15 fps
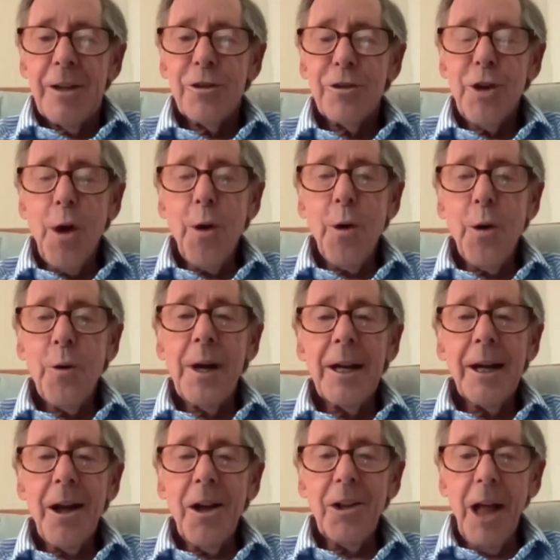So
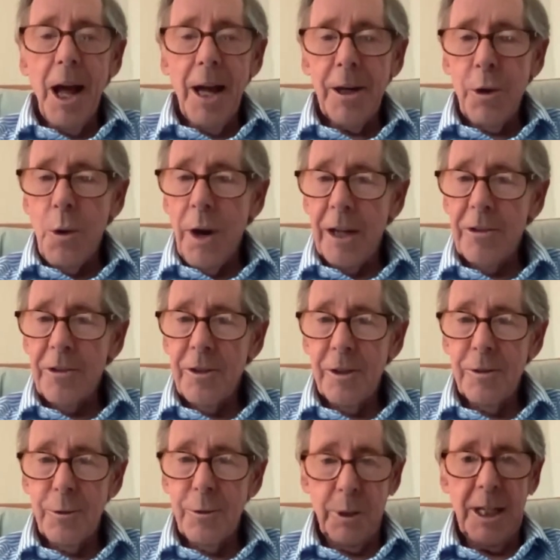a lot of
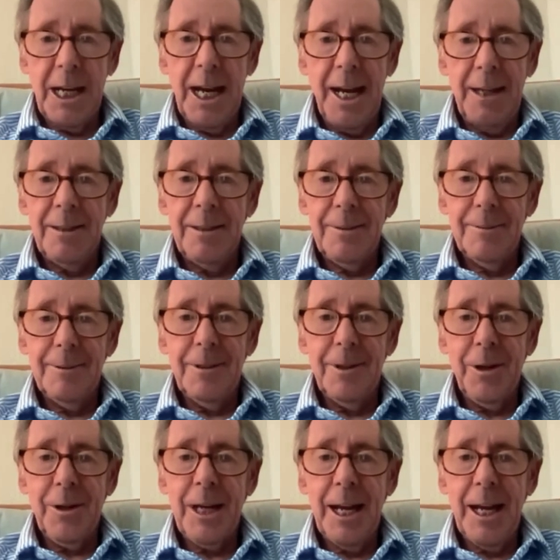questions we get,
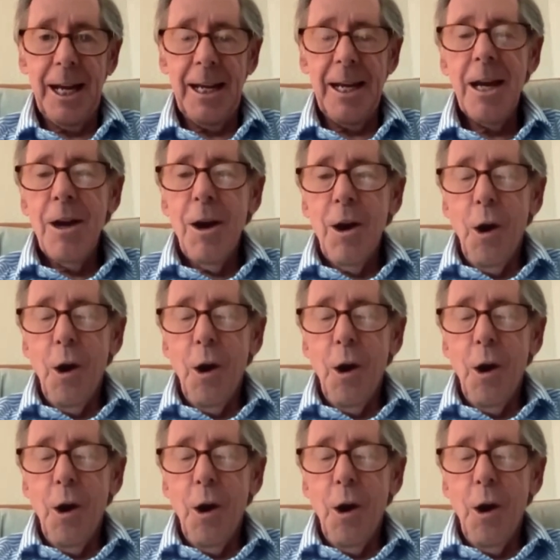okay,